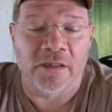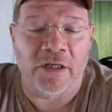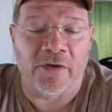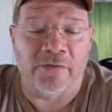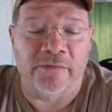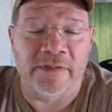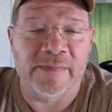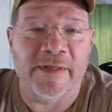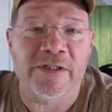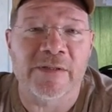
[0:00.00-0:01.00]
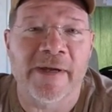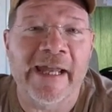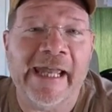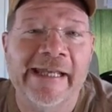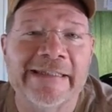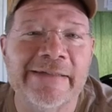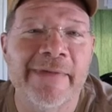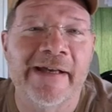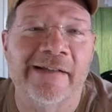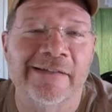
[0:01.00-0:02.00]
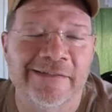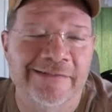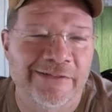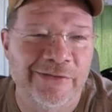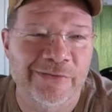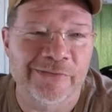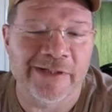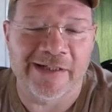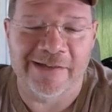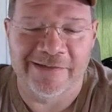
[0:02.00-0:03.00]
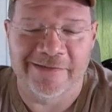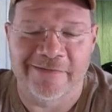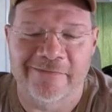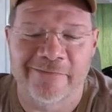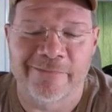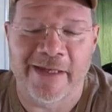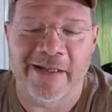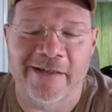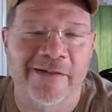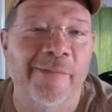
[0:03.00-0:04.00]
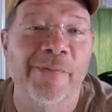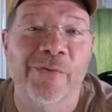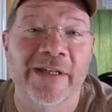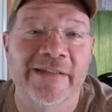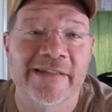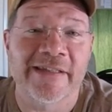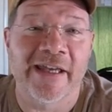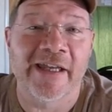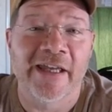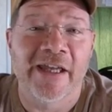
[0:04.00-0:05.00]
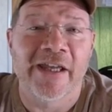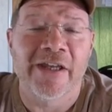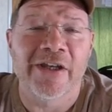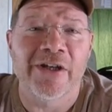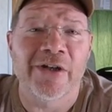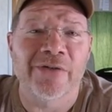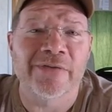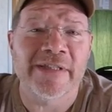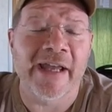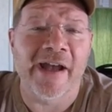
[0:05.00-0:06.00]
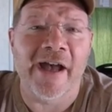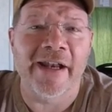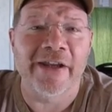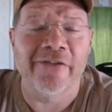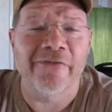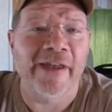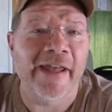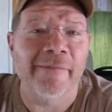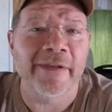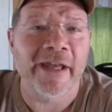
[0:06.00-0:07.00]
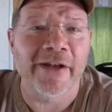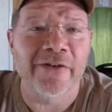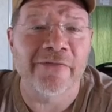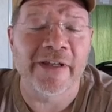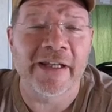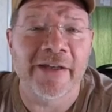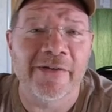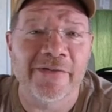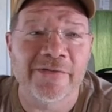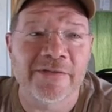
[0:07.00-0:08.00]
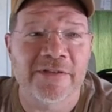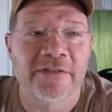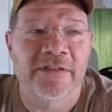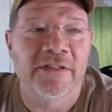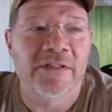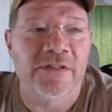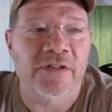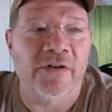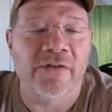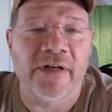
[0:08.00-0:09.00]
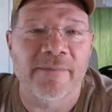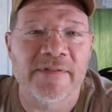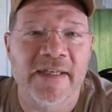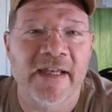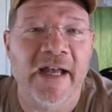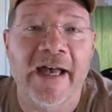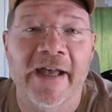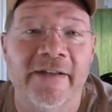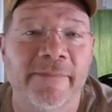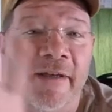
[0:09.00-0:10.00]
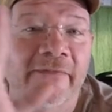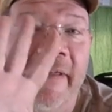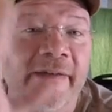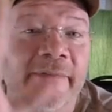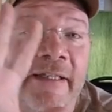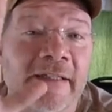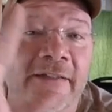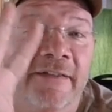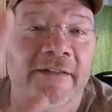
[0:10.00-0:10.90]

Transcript: you know, especially my auntie Mel, who uh, made it a point to say, you know, say hi to your family on your videos. So I'm saying hi to my family